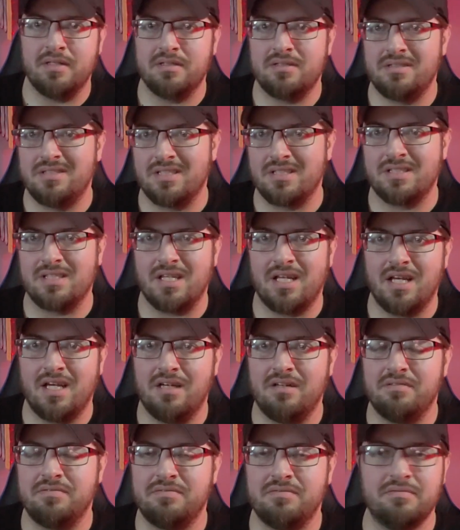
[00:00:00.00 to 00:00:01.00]
about
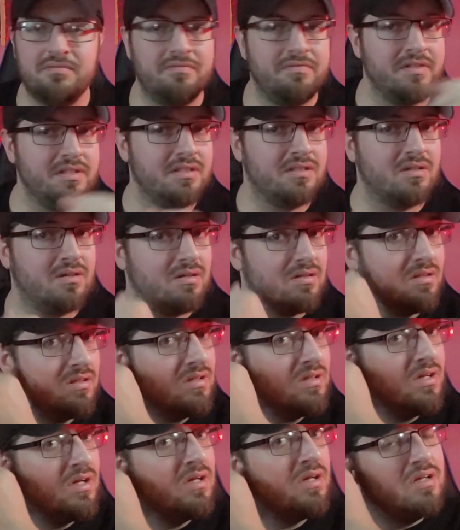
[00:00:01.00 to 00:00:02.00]
6.5 feet
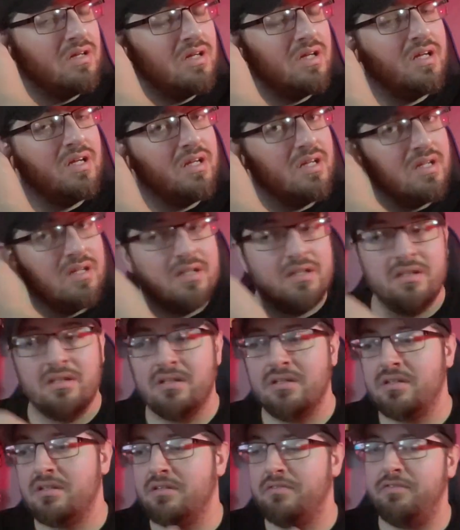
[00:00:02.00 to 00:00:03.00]
tall
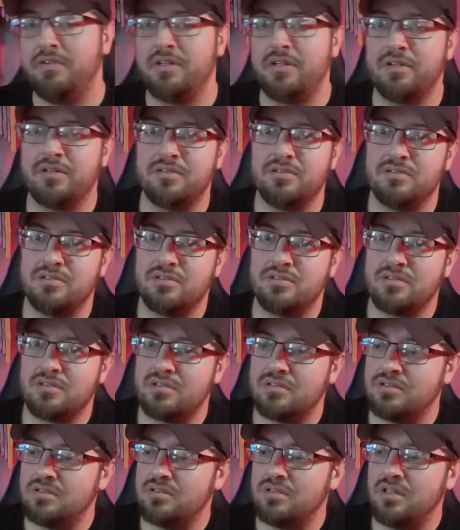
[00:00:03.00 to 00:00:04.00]
and the
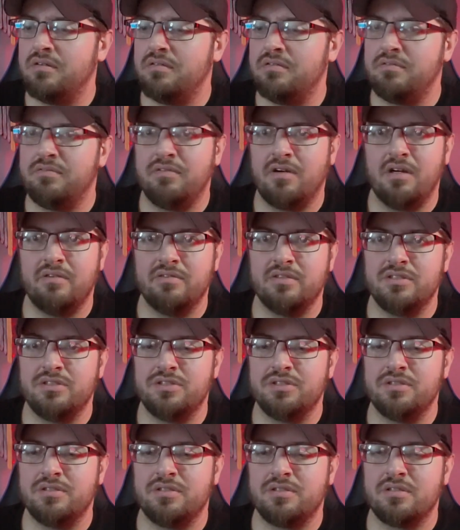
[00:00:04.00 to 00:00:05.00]
figure's 5
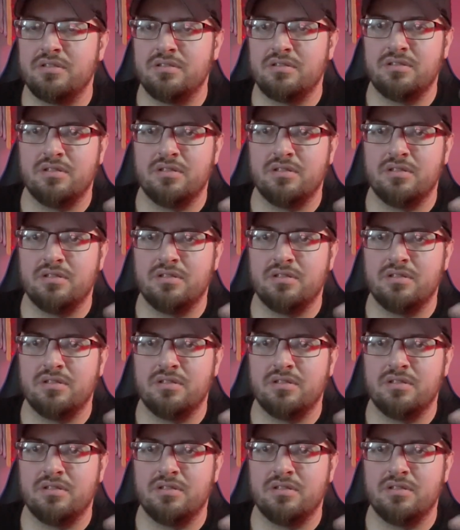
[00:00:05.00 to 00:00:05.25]
inches.